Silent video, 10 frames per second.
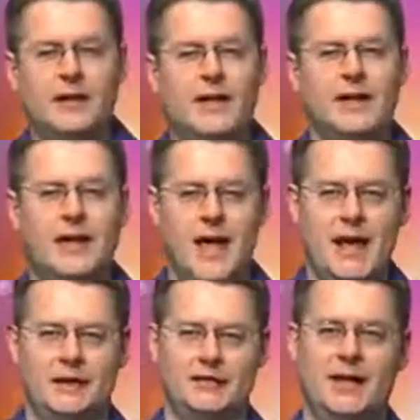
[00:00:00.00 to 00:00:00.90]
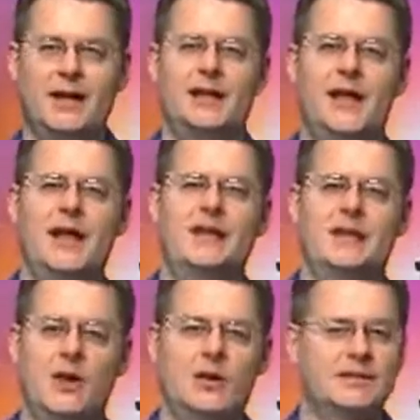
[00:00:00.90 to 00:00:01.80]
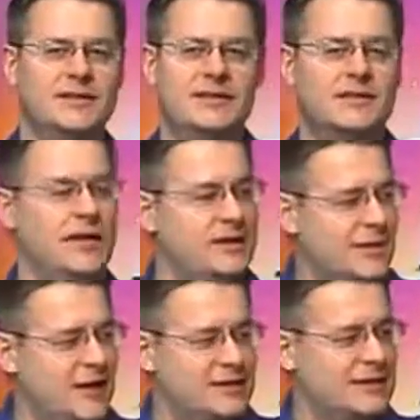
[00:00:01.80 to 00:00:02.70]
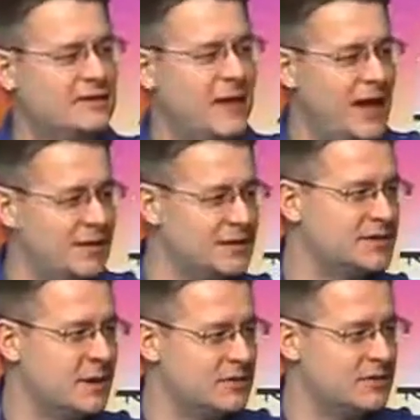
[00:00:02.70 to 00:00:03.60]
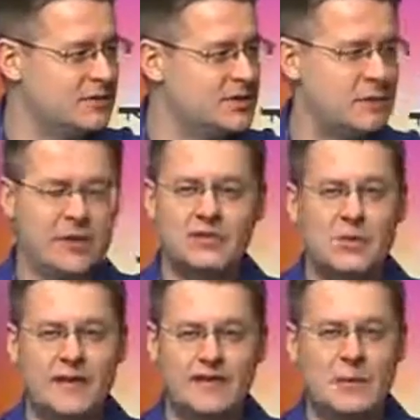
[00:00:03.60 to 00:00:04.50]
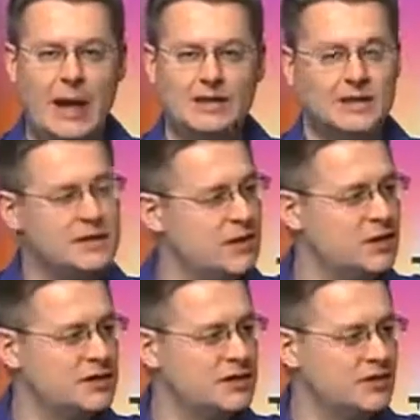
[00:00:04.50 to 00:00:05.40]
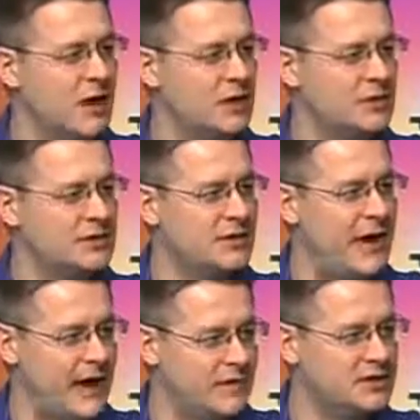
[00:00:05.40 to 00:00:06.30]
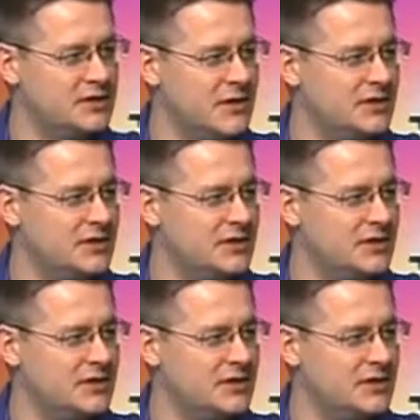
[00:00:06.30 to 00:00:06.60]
And again, again, notice this, is, and you're right, this is flat-out deception. Yeah. Shabir's read these passages. He knows his followers haven't,